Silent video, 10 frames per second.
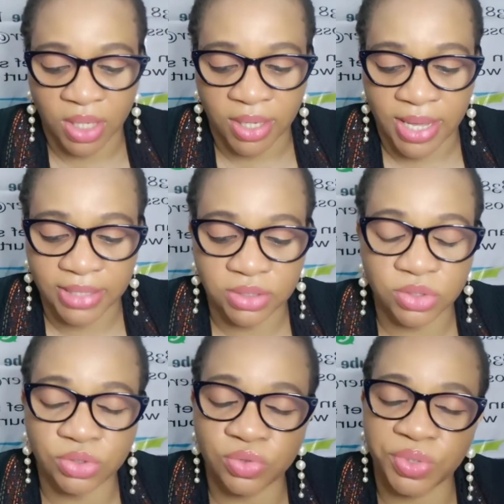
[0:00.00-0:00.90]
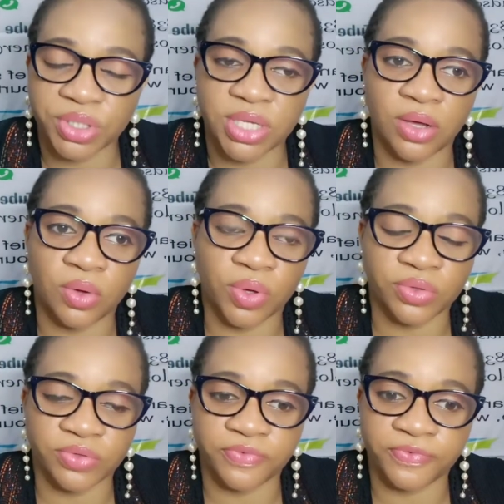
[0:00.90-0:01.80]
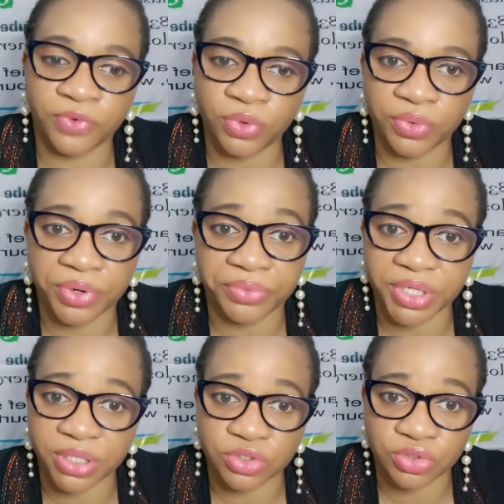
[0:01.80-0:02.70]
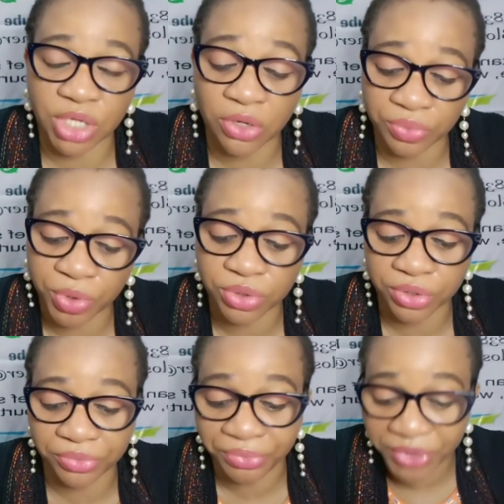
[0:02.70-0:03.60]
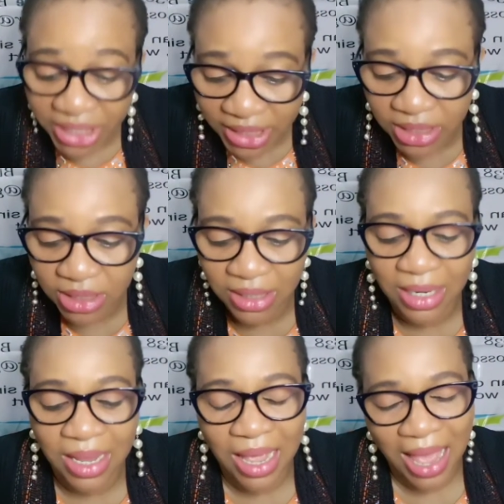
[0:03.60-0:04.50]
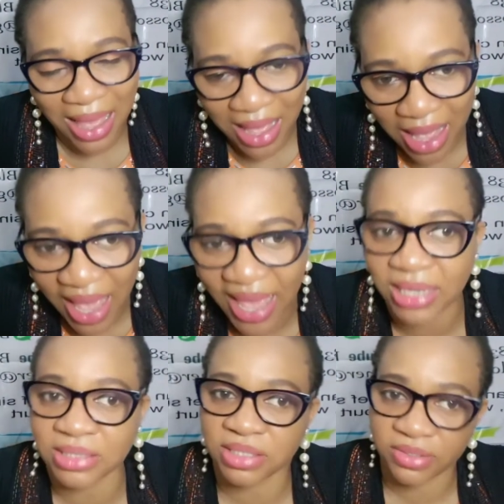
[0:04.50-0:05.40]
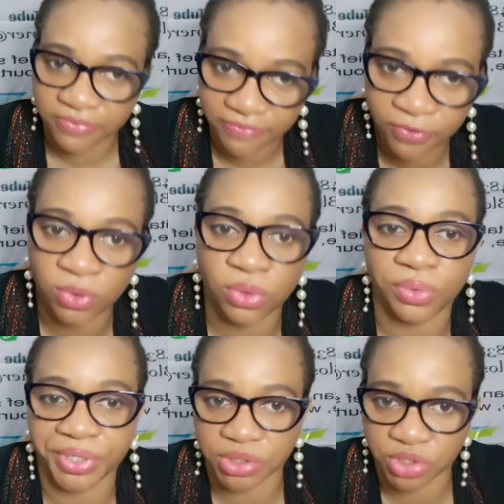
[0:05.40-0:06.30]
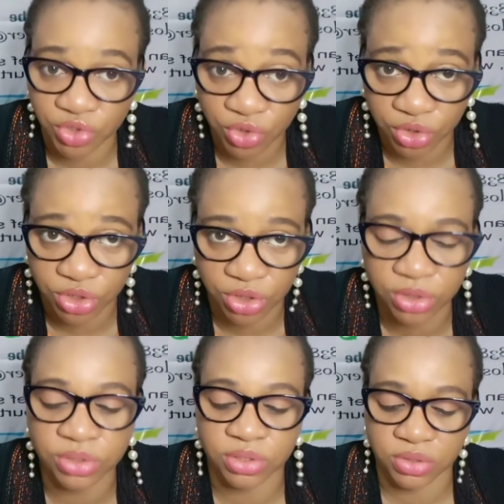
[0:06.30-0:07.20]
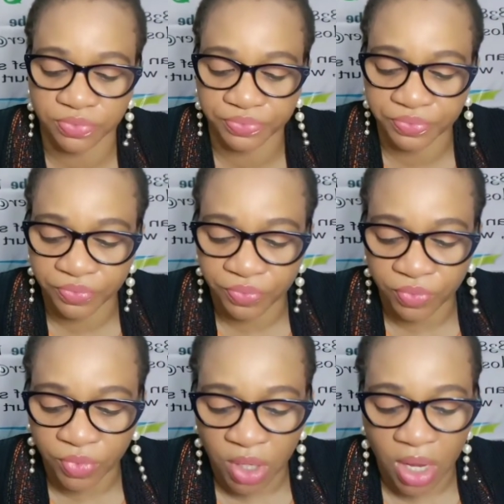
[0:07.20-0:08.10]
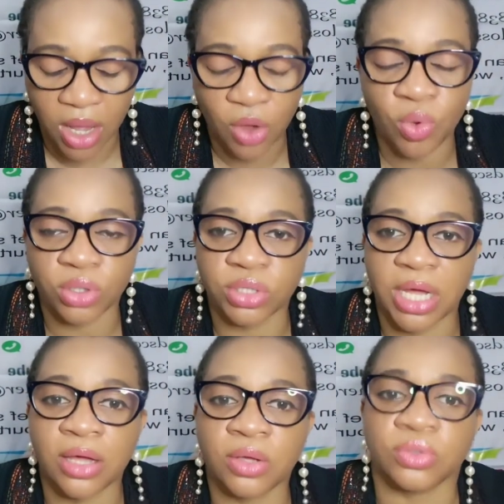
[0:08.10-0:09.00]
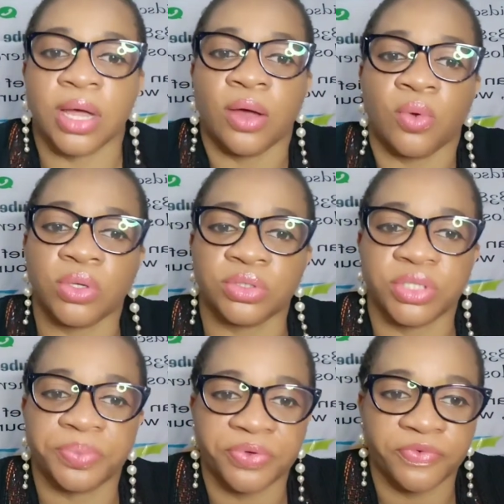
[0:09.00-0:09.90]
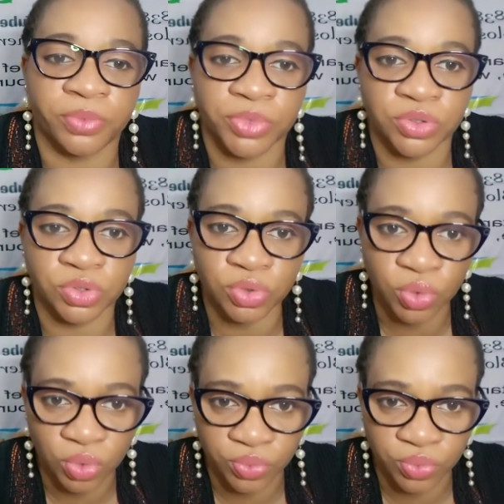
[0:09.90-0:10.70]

has to do with how well they follow and read, how well they read and follow instructions. How well do they perform in school,